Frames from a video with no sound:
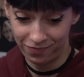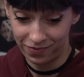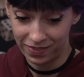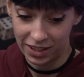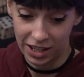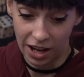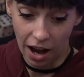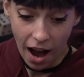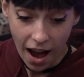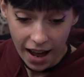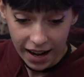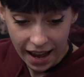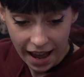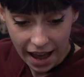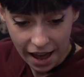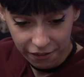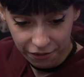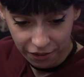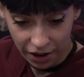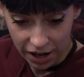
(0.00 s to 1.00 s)
You heard it
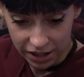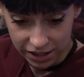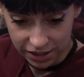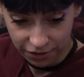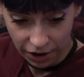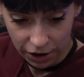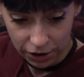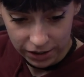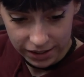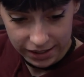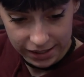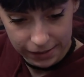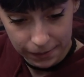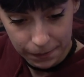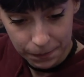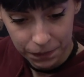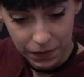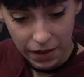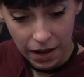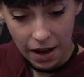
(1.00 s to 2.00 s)
here first, folks.
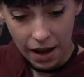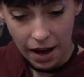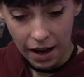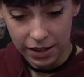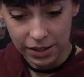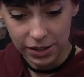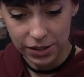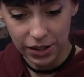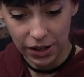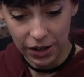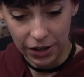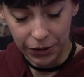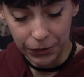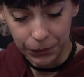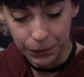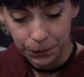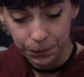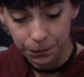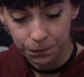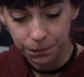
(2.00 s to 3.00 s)
So
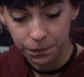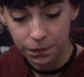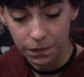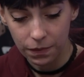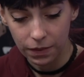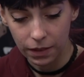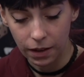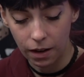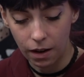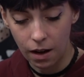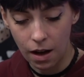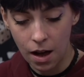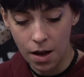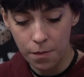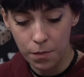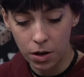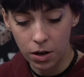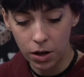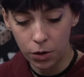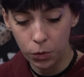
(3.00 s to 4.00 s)

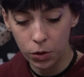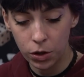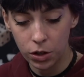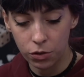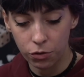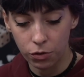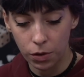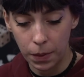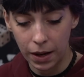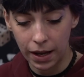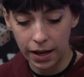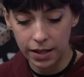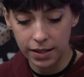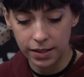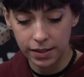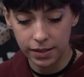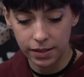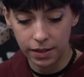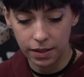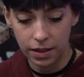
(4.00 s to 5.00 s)
I would
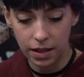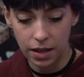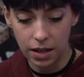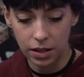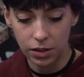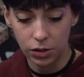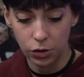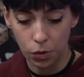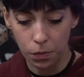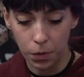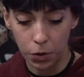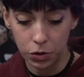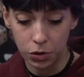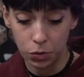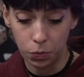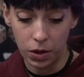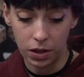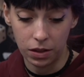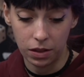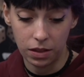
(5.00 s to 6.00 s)
replace the storm
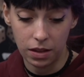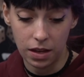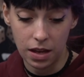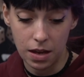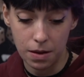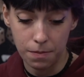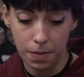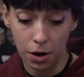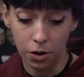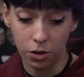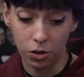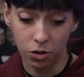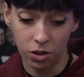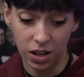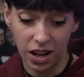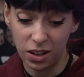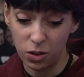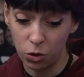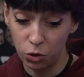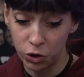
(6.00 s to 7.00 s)
bolters with the Paragon
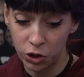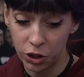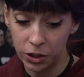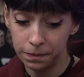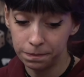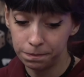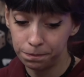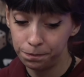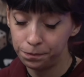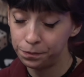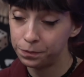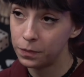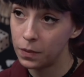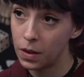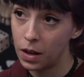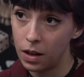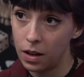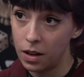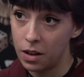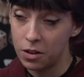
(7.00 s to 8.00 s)
Grenade Launcher.
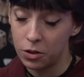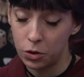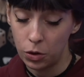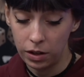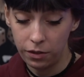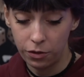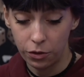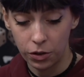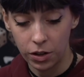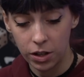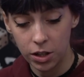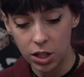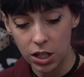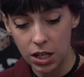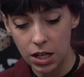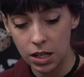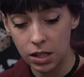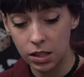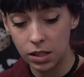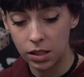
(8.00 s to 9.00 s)
24
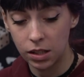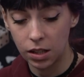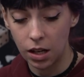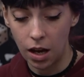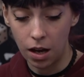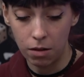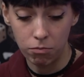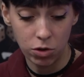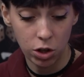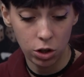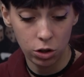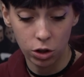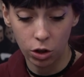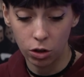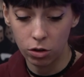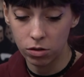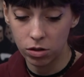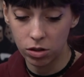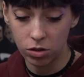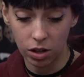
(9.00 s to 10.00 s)
inches, 2
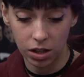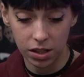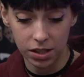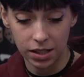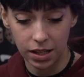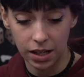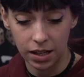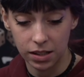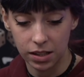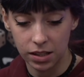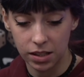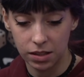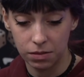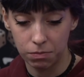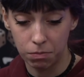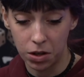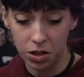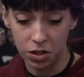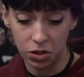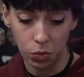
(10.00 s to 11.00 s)
shots, strength 6,
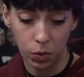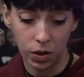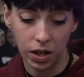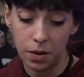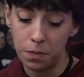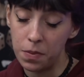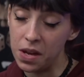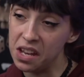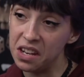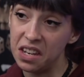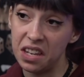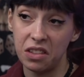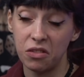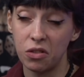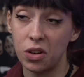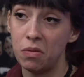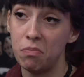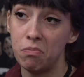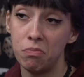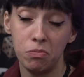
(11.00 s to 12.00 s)
-1 AP,
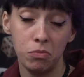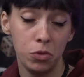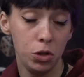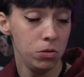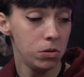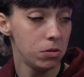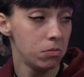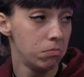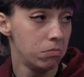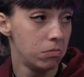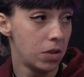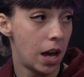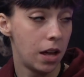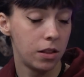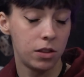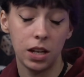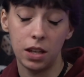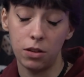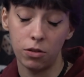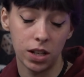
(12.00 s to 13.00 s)
D3 wounds,
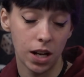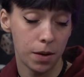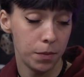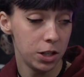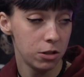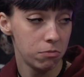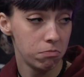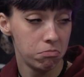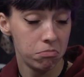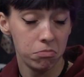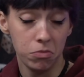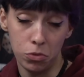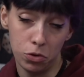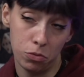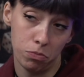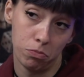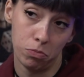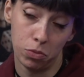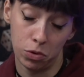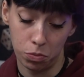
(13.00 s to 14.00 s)
D3 damage,
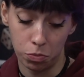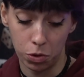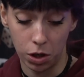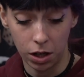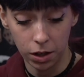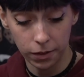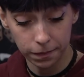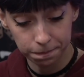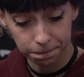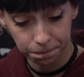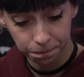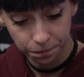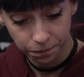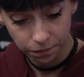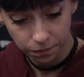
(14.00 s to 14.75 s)
which was pretty good.